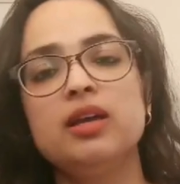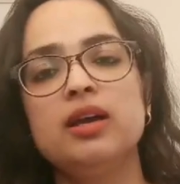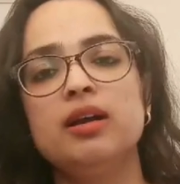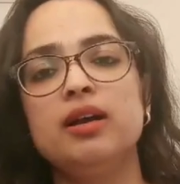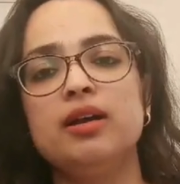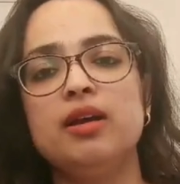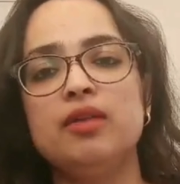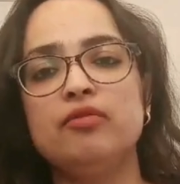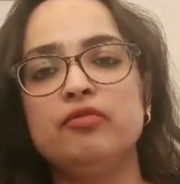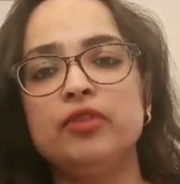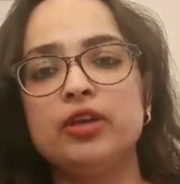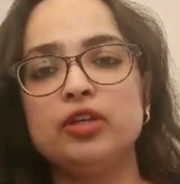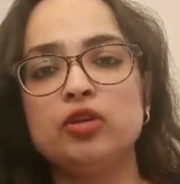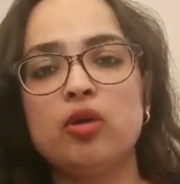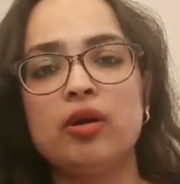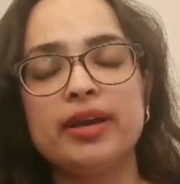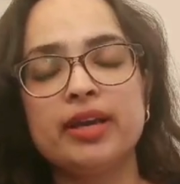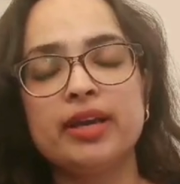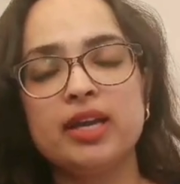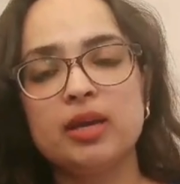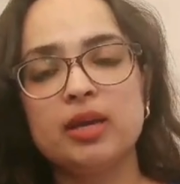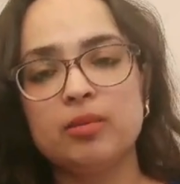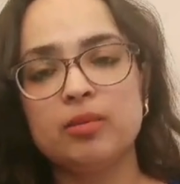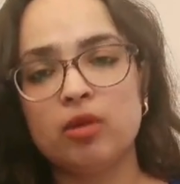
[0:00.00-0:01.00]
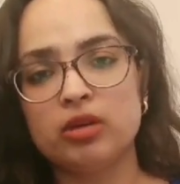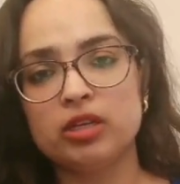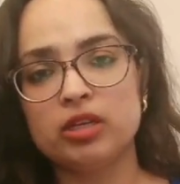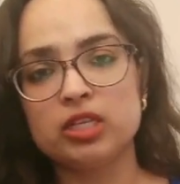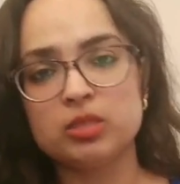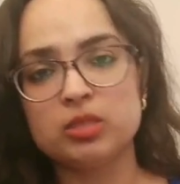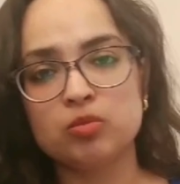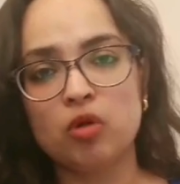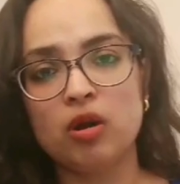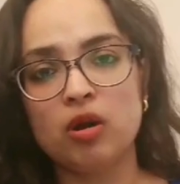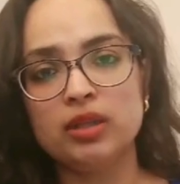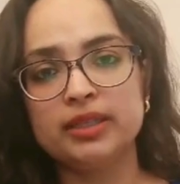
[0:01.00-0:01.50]
If you're talking about a
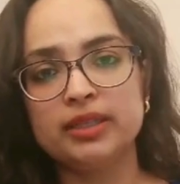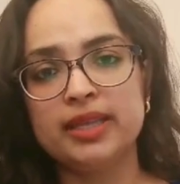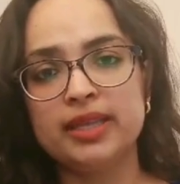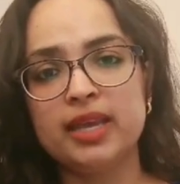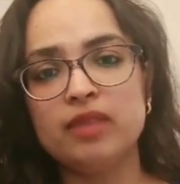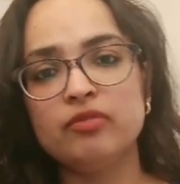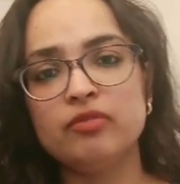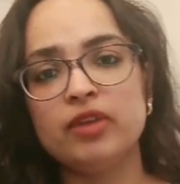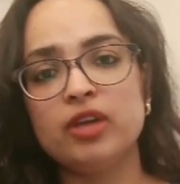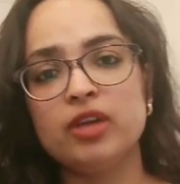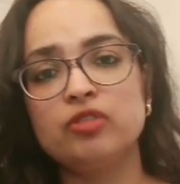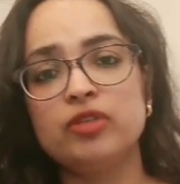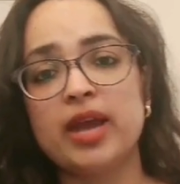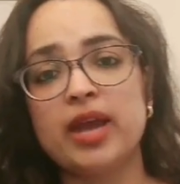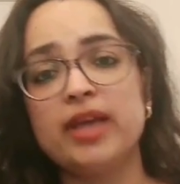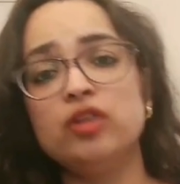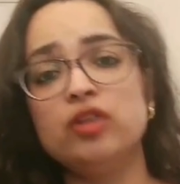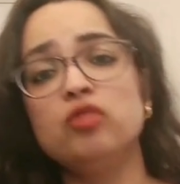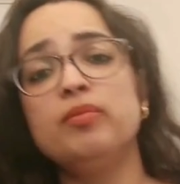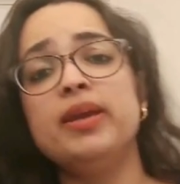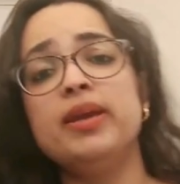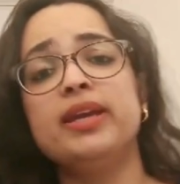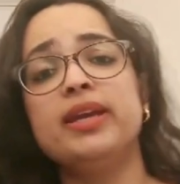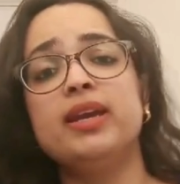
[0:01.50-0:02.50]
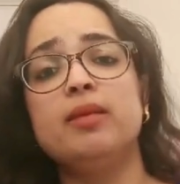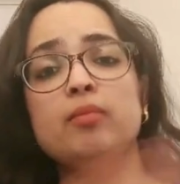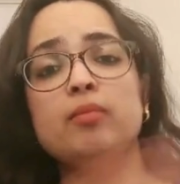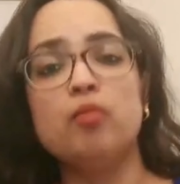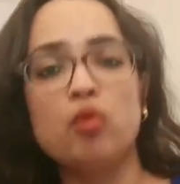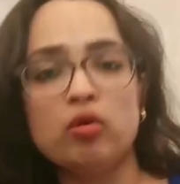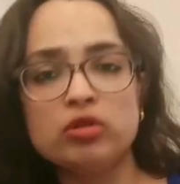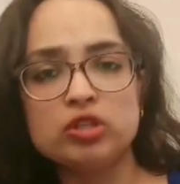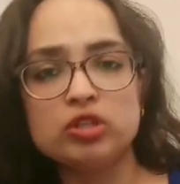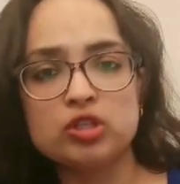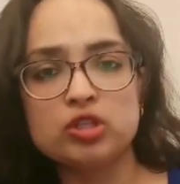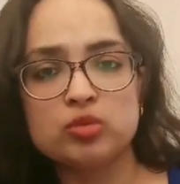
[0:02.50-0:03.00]
small thing, we are trying to make it
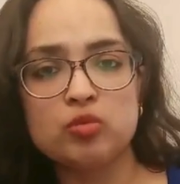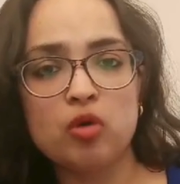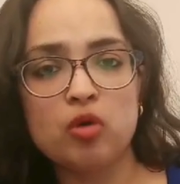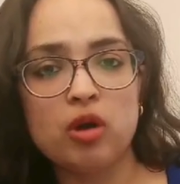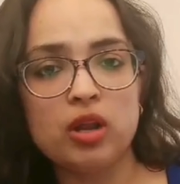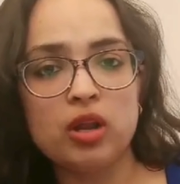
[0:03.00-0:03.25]
more small.